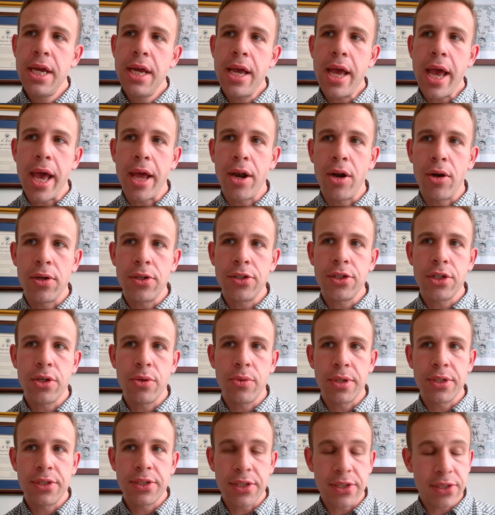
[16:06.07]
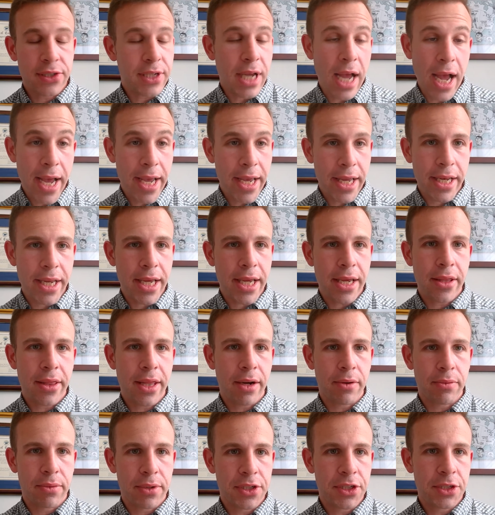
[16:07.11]
and also a society that
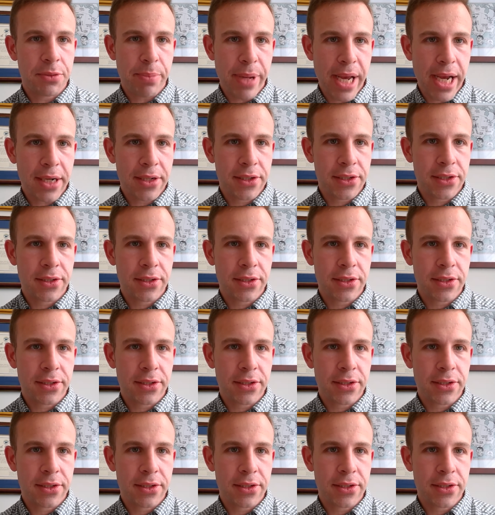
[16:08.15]
respects